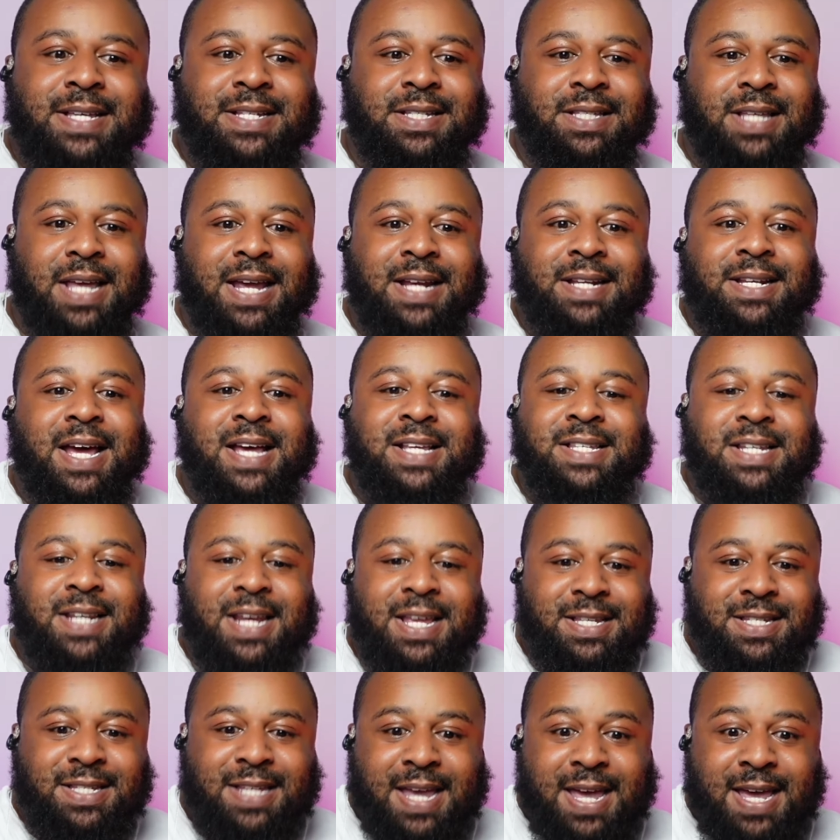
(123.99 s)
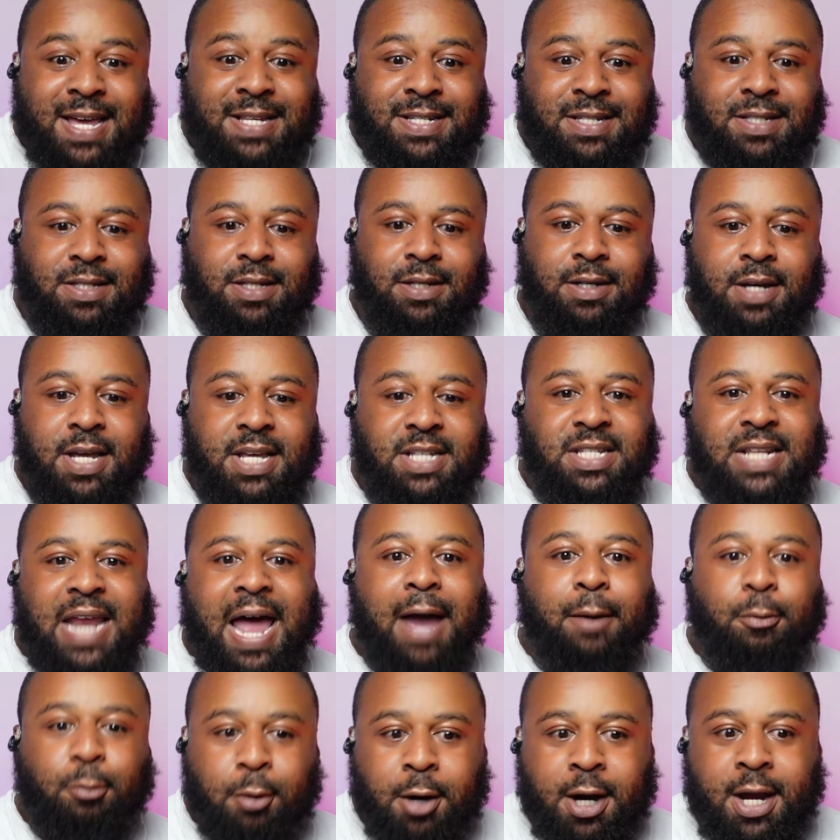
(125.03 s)
So, it doesn't exist. It's
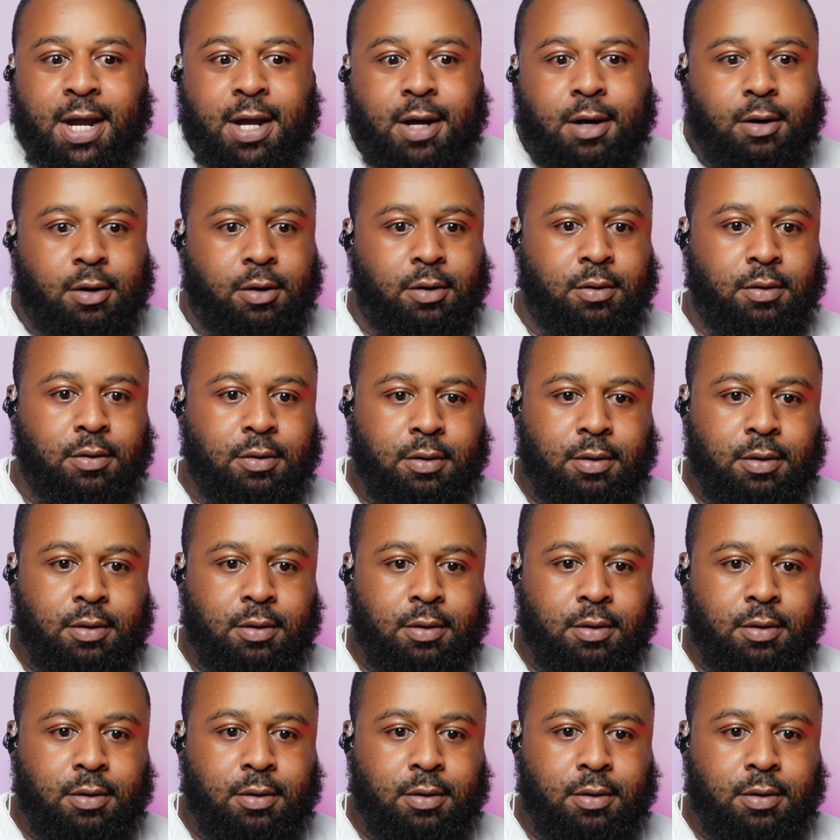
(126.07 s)
not real.